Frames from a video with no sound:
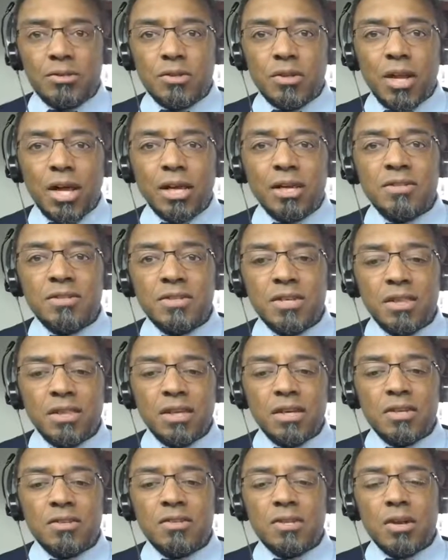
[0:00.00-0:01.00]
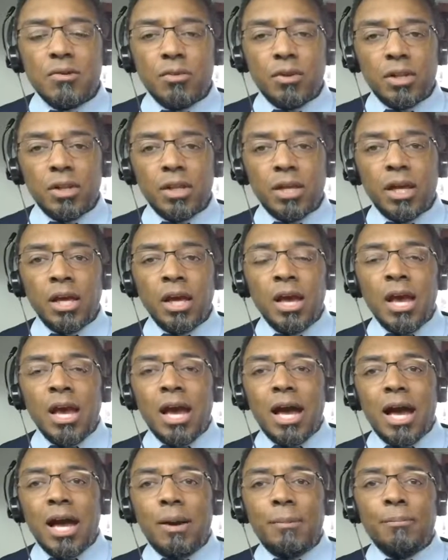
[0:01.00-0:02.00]
So that I can see things differently.
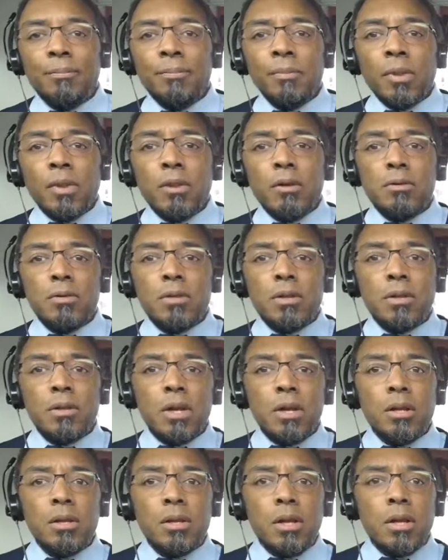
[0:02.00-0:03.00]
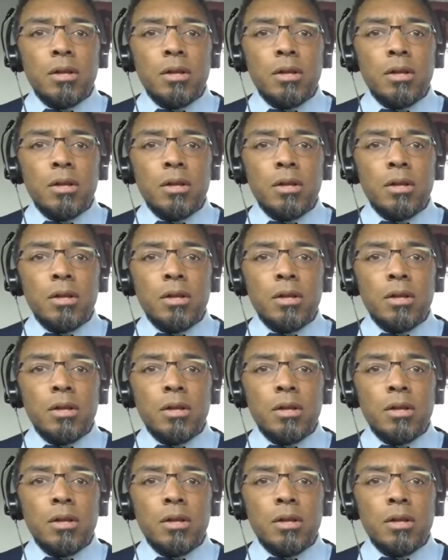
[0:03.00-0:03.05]
Um, and,